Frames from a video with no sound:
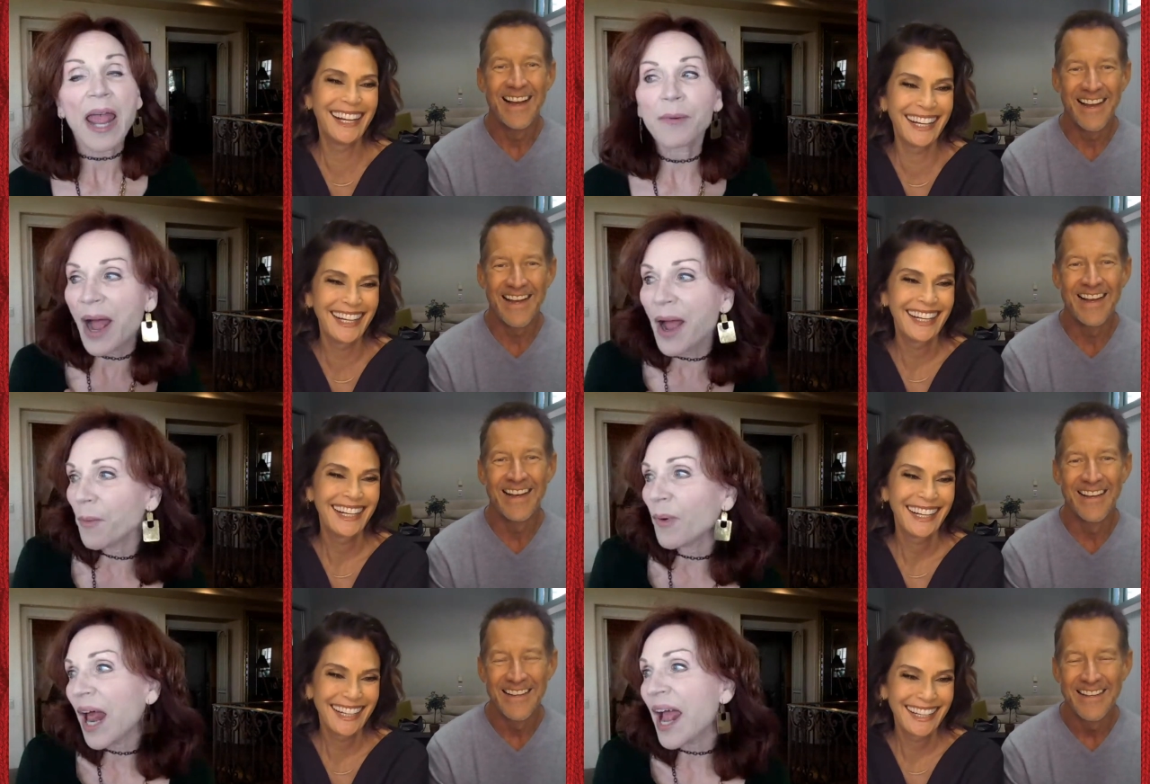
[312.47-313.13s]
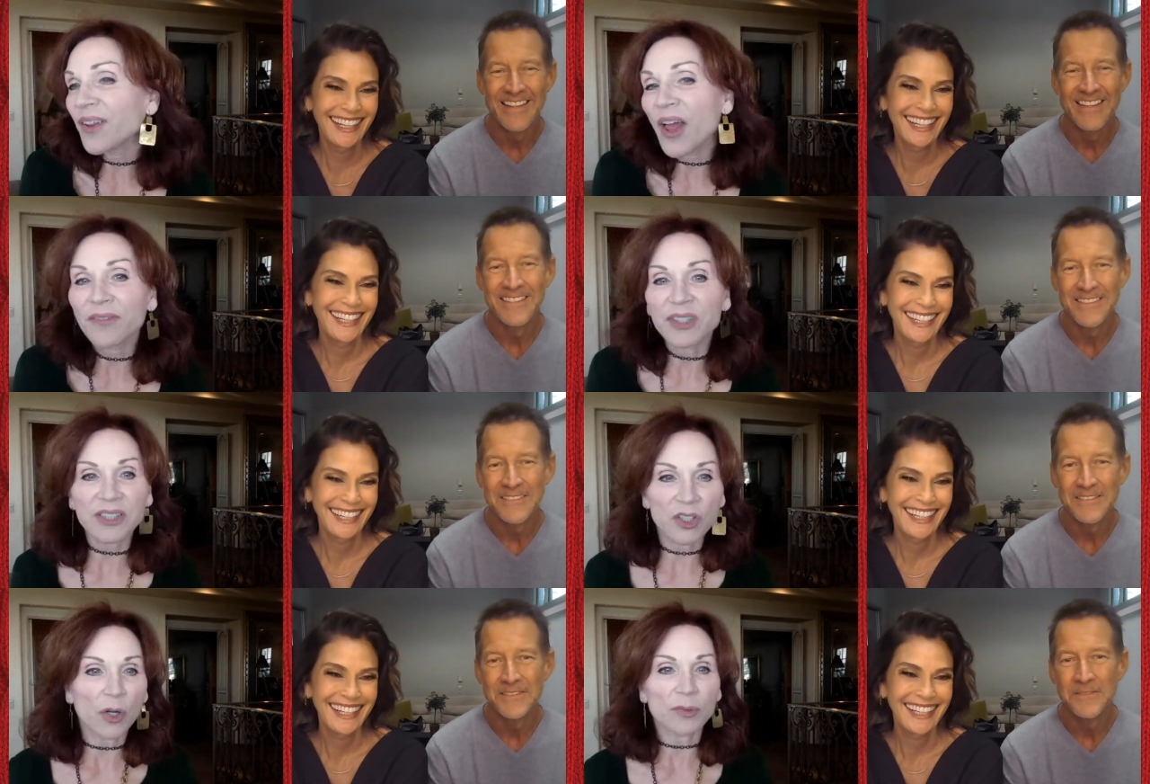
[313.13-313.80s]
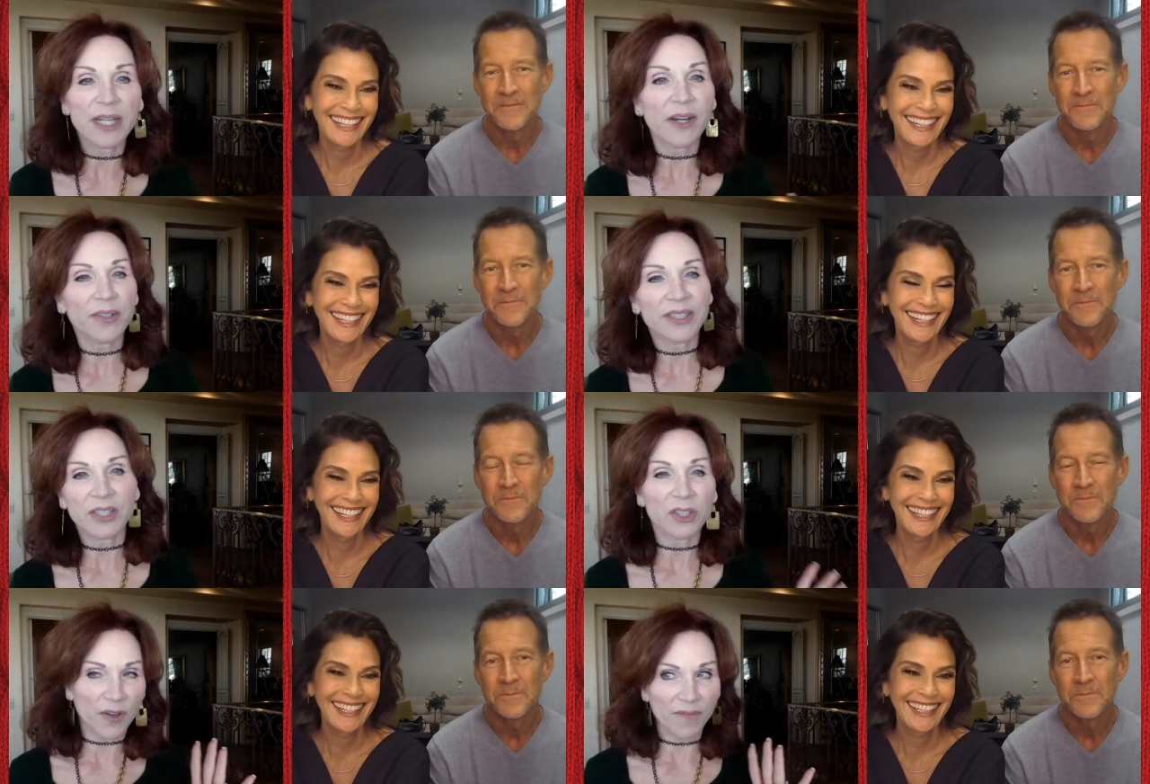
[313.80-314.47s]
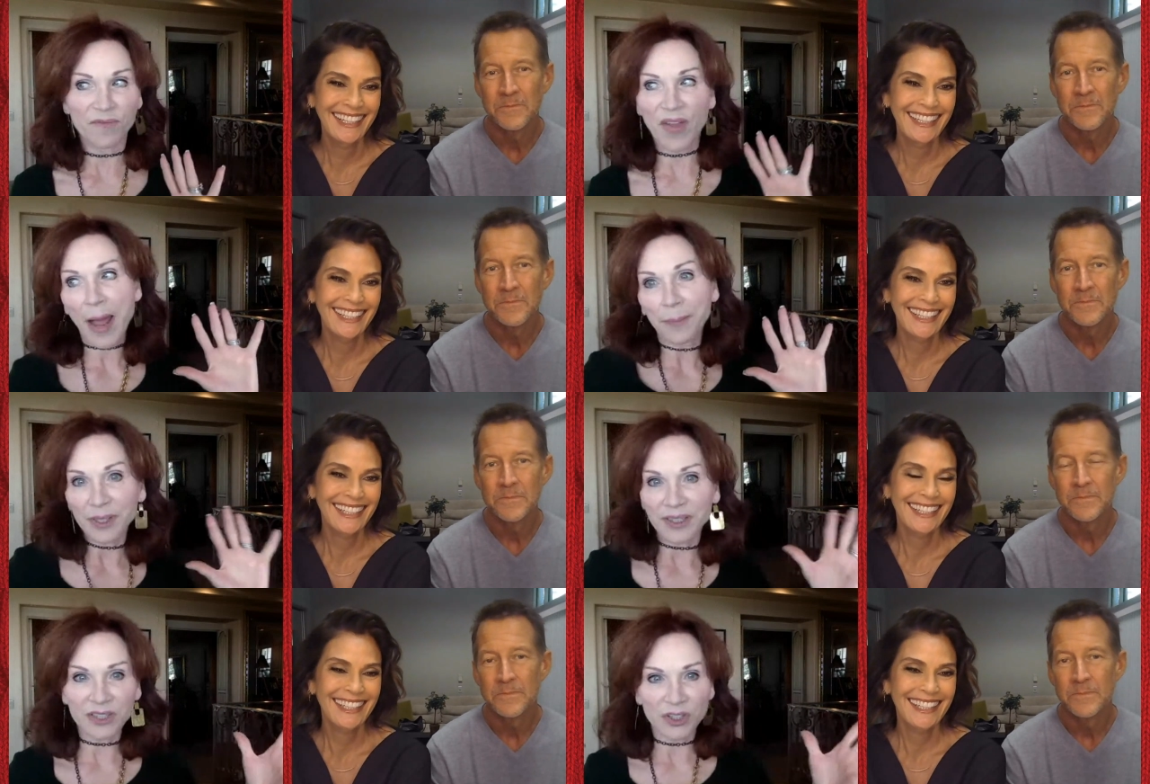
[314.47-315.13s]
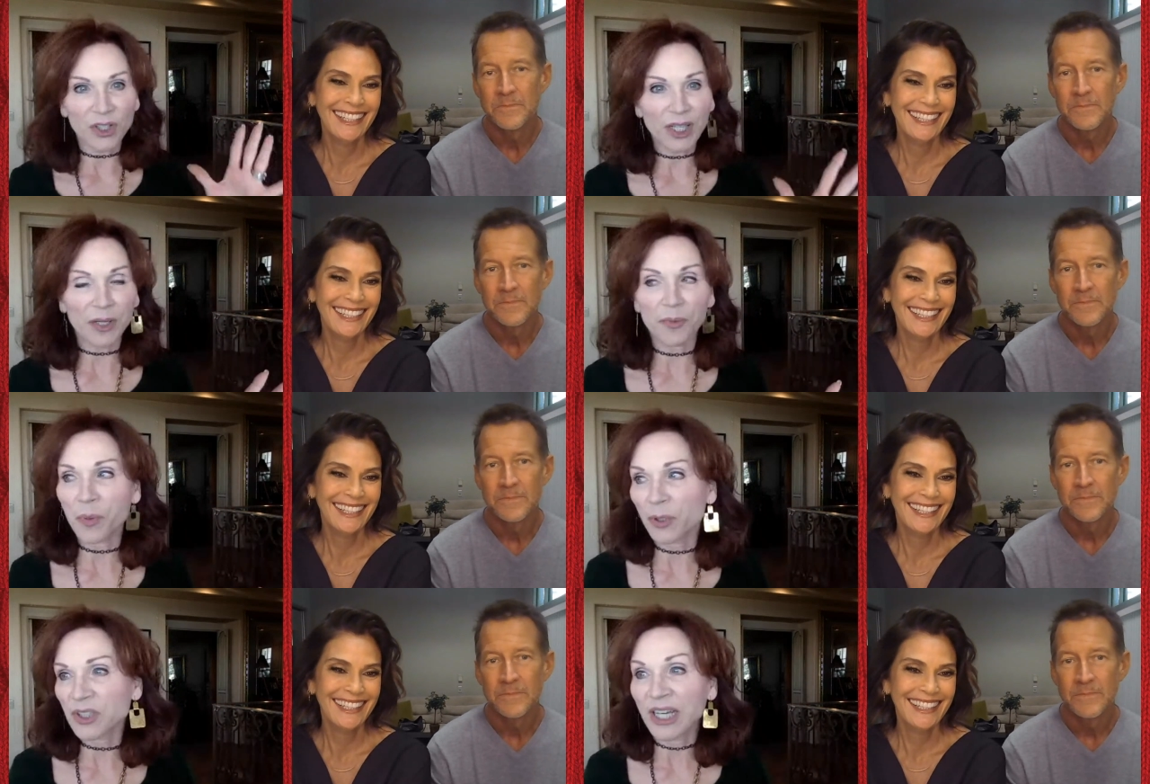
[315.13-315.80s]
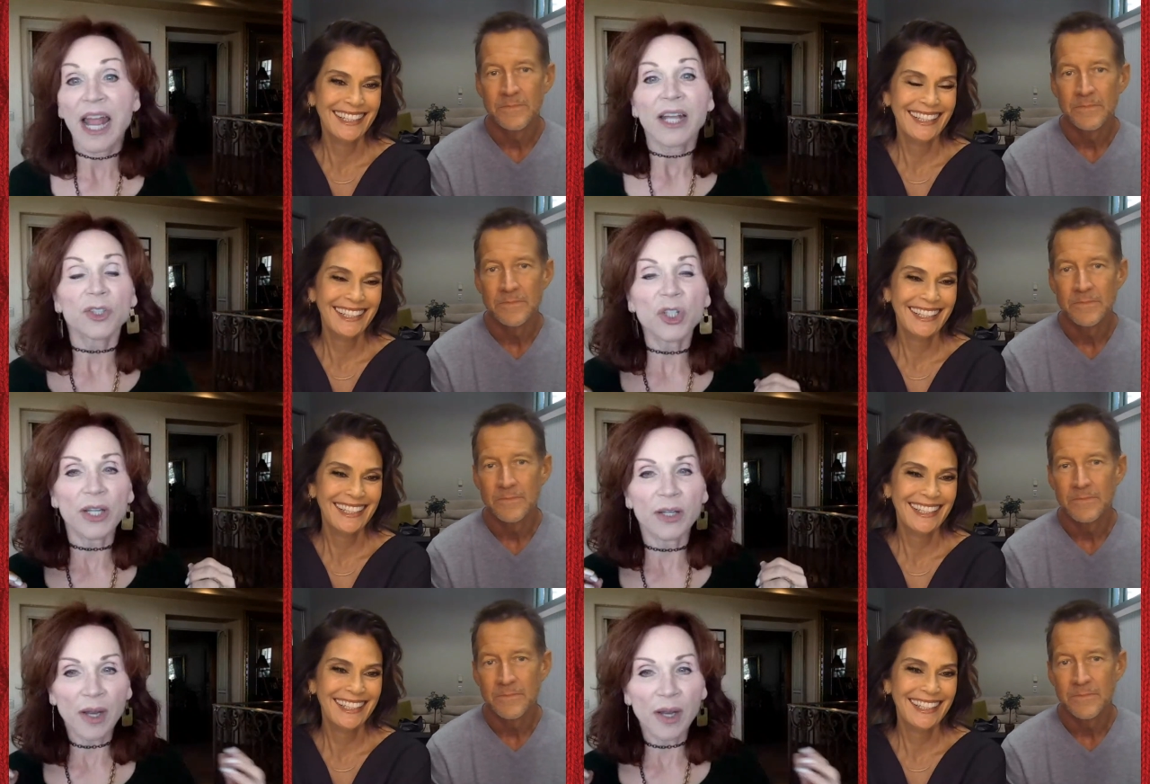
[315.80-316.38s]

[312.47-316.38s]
Speaker 1: like, what, what I loved is, you know, Teri's such a fabulous looking person.